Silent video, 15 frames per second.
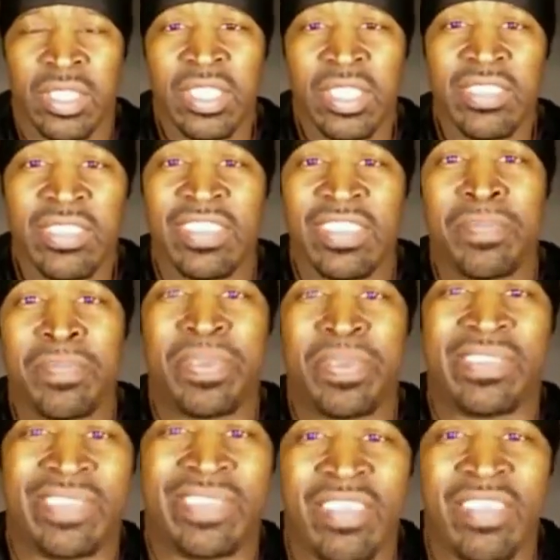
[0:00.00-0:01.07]
Goods is
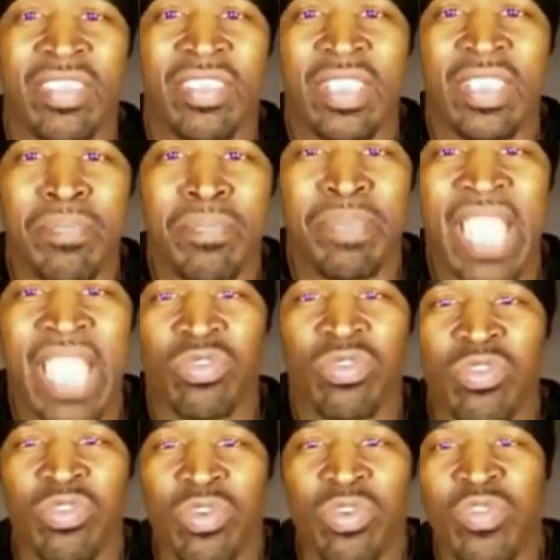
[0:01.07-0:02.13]
petitioning
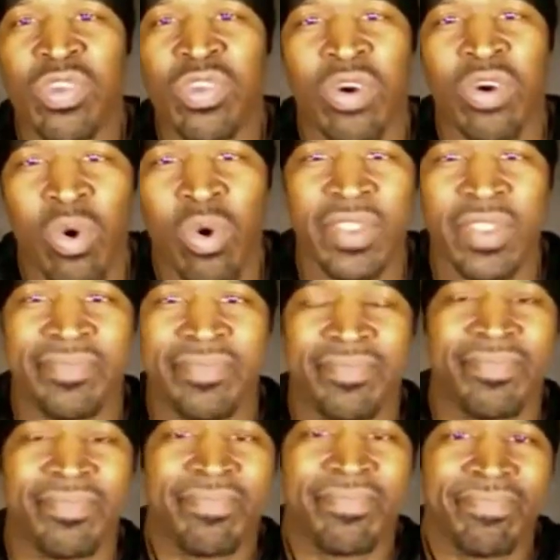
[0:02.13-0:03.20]
Battle Truth
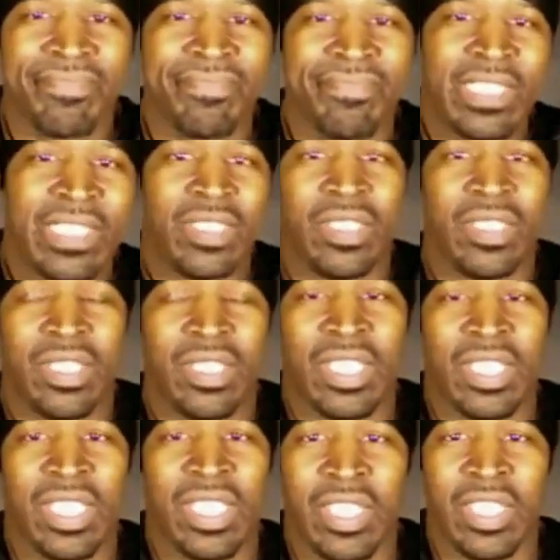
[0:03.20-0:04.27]
Court
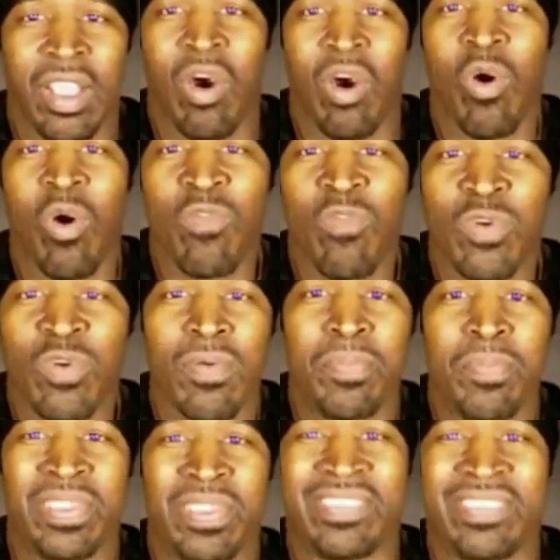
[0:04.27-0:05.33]
in a
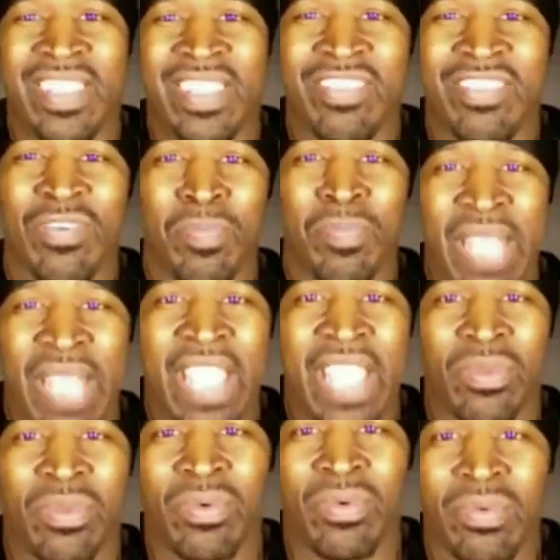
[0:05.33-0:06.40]
hopeful potential
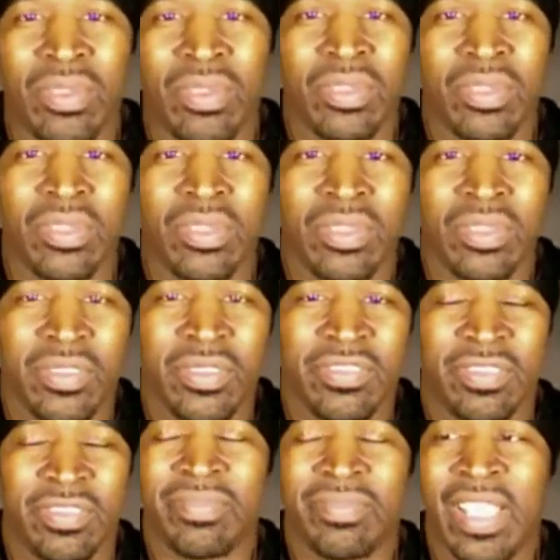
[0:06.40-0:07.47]
battle
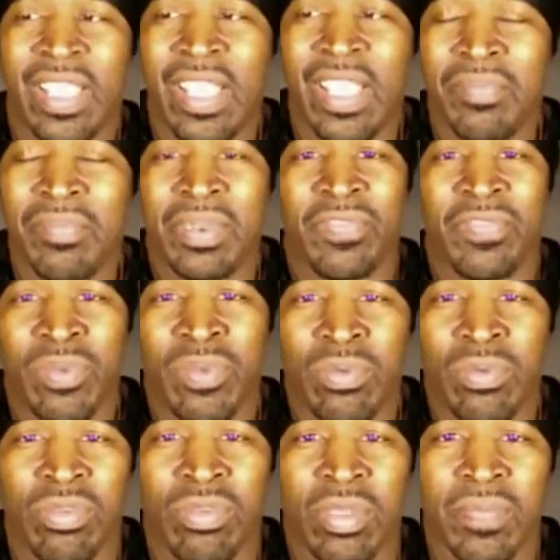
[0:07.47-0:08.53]
sometime in the
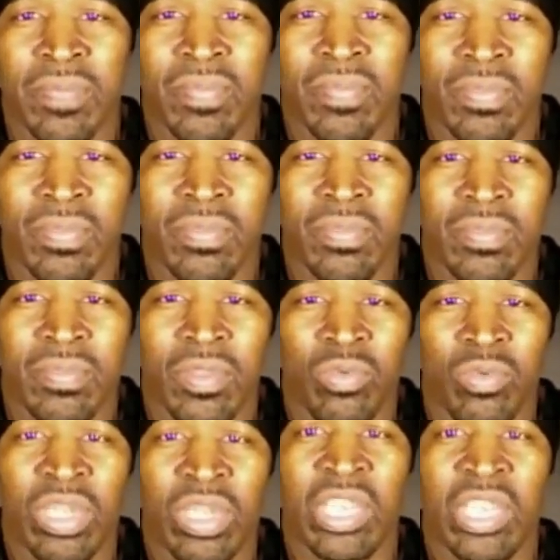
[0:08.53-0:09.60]
future
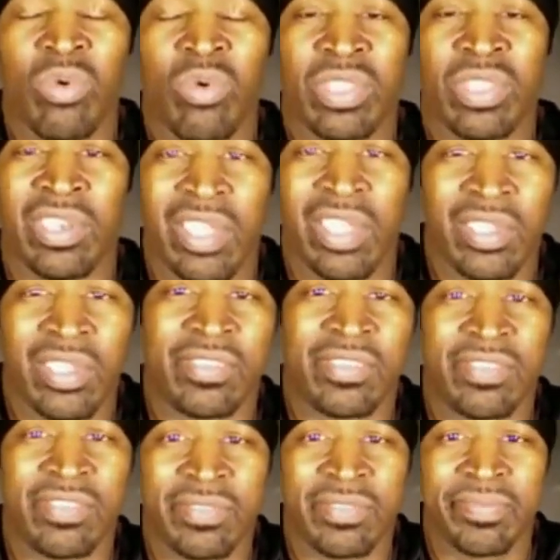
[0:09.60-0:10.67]
with Loaded
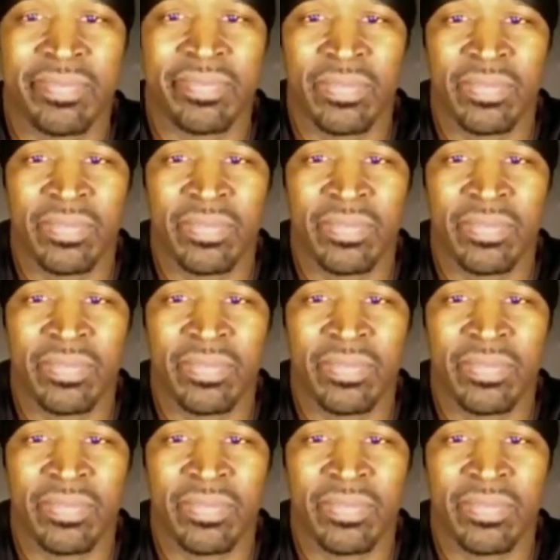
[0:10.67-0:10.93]
Lux.